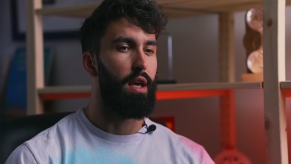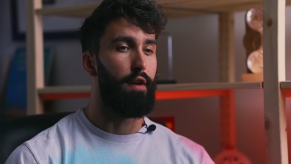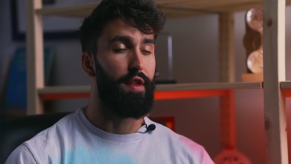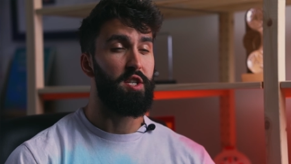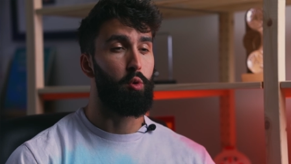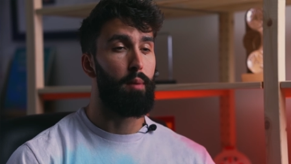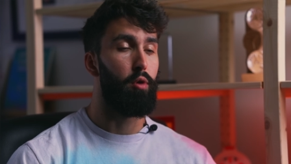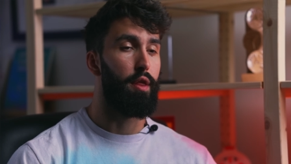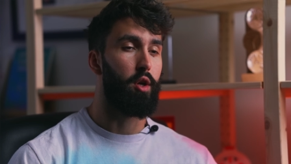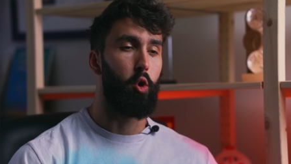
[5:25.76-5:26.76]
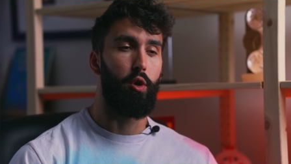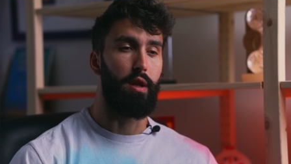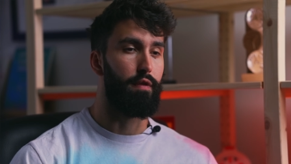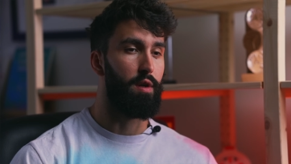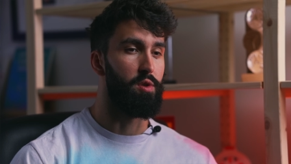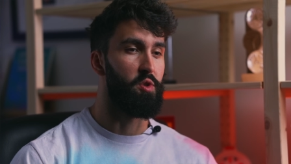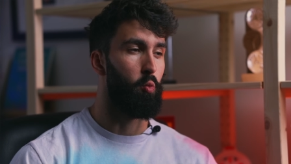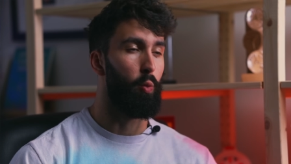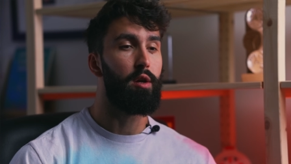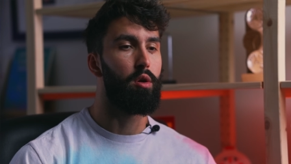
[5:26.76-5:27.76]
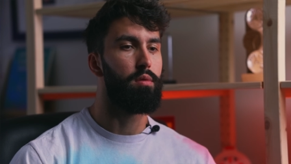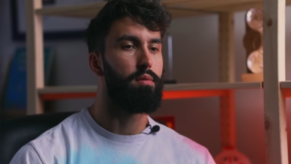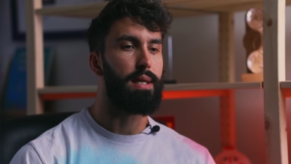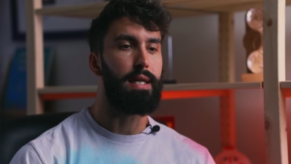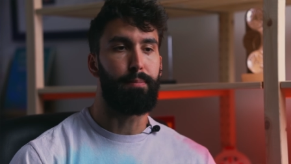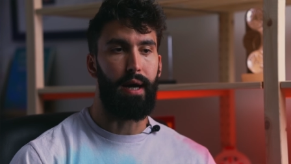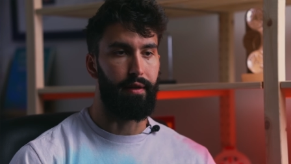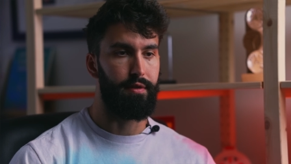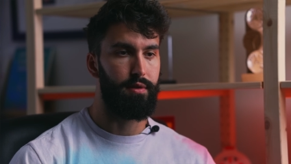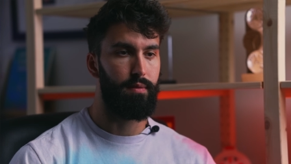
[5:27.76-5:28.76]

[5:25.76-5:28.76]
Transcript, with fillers: If this grip width currently feels weaker, keep at it.